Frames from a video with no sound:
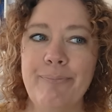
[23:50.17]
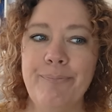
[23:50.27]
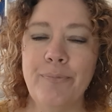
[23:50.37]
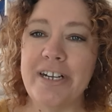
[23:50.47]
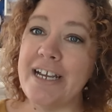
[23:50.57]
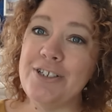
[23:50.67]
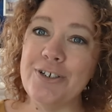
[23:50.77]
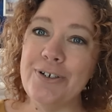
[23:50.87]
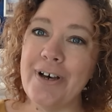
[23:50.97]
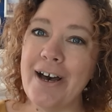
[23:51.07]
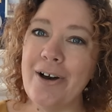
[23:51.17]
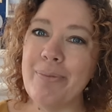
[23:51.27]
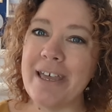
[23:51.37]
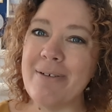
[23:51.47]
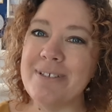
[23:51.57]
when I do, I'll
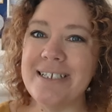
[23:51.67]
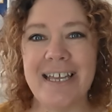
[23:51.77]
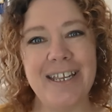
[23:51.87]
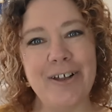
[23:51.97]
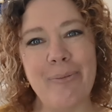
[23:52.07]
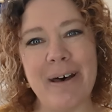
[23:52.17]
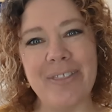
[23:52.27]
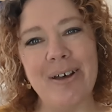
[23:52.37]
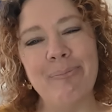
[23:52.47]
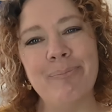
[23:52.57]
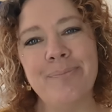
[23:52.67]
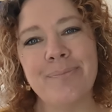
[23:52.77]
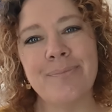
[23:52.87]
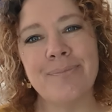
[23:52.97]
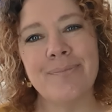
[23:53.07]
be able to let you know about them.
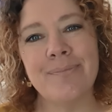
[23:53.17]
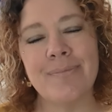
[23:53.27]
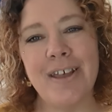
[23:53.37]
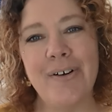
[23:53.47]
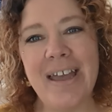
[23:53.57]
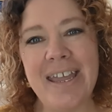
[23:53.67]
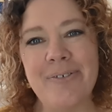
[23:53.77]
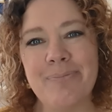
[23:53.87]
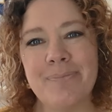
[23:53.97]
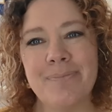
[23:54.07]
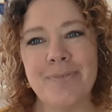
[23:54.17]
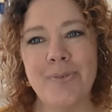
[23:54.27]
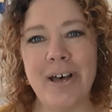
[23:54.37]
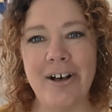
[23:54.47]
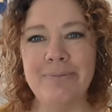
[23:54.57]
Okay,
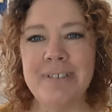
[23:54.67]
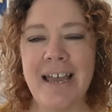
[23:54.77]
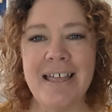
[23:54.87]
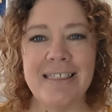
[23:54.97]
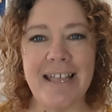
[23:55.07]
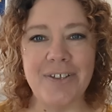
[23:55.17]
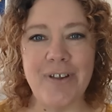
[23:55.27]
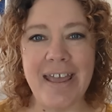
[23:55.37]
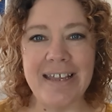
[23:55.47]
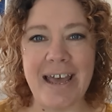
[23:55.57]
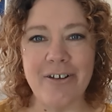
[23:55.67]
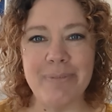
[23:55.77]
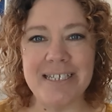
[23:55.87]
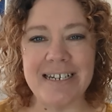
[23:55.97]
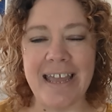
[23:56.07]
well, thanks for hanging out with
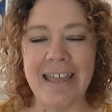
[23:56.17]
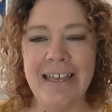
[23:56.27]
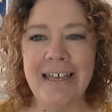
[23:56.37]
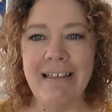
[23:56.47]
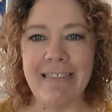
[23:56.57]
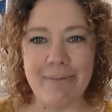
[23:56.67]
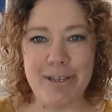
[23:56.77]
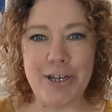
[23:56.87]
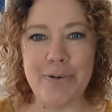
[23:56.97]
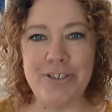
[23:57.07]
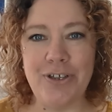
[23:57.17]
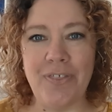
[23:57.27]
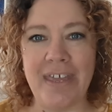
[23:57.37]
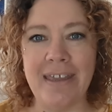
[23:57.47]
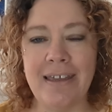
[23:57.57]
me today. Let me know what you
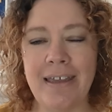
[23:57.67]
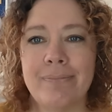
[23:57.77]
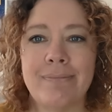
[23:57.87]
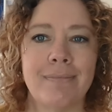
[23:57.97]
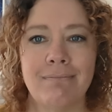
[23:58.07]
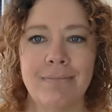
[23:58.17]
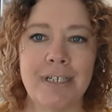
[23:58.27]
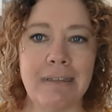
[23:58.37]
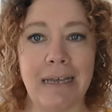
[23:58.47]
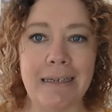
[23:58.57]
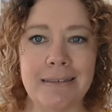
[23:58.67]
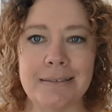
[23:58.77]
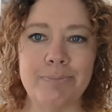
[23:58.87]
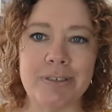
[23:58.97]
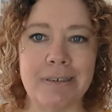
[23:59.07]
think. Like and
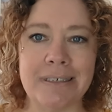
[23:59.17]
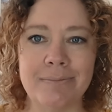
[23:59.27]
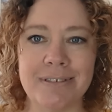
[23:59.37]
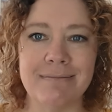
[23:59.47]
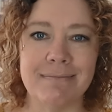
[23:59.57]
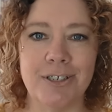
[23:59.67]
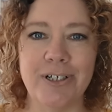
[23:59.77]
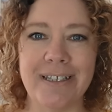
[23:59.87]
subscribe and all of